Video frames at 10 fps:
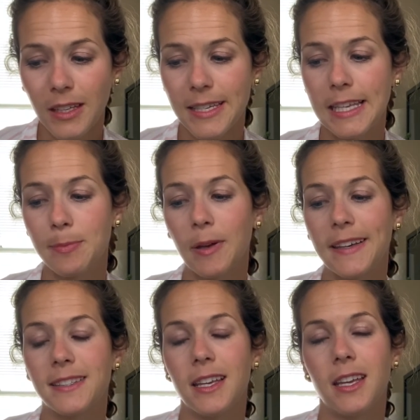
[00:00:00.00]
takes
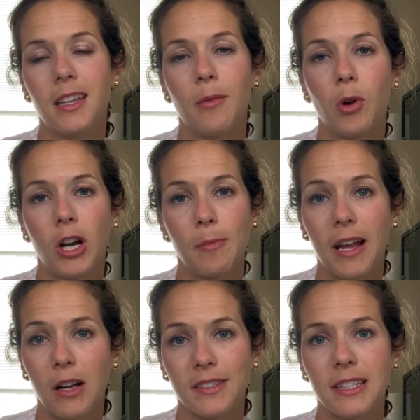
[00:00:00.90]
place in the Marty
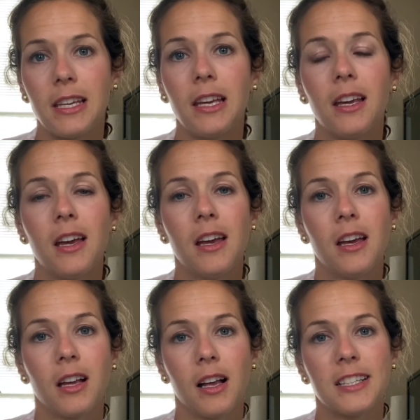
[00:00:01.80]

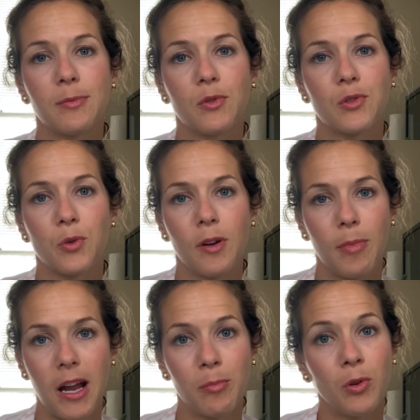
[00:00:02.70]
Machowski Gospel Story
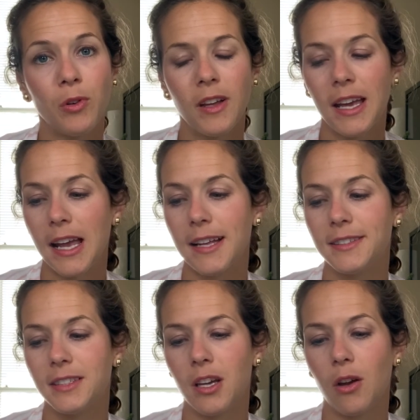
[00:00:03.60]
Bible. And
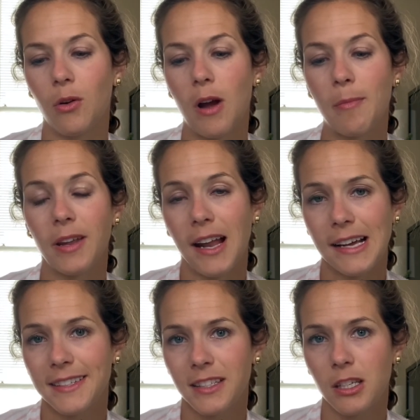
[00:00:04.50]
so I'm going to
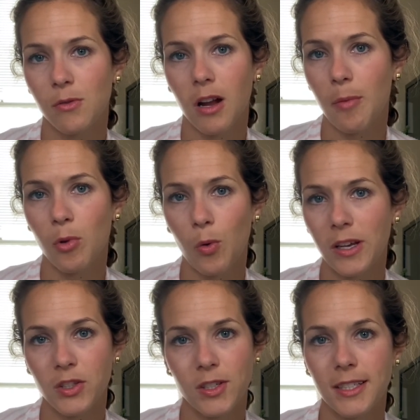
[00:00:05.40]
ask you a couple
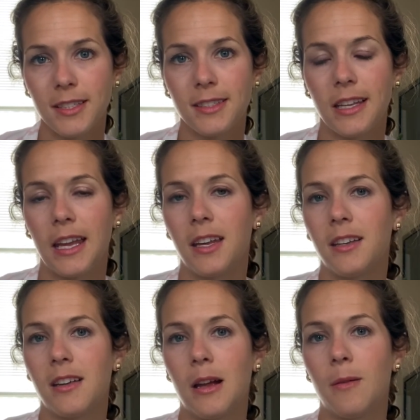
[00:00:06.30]
questions,
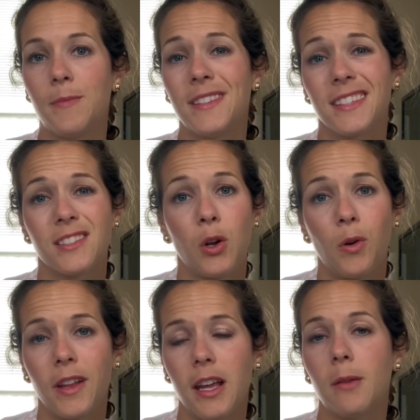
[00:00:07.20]
and um, this is
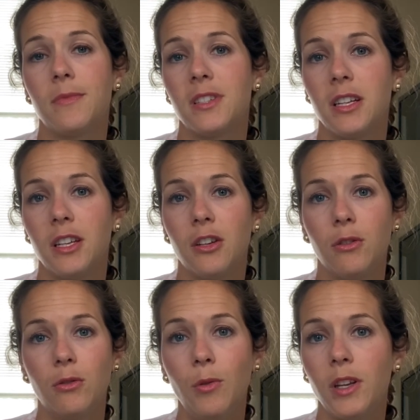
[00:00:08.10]
totally up to
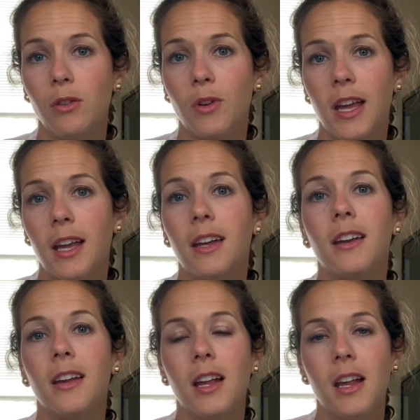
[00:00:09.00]
you. You
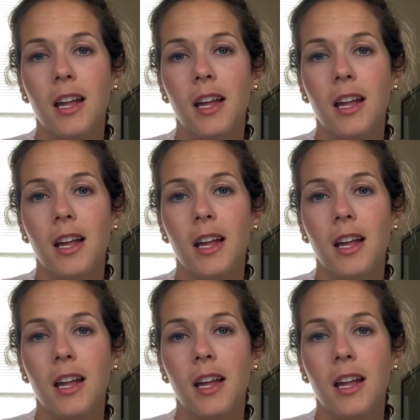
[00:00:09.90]
can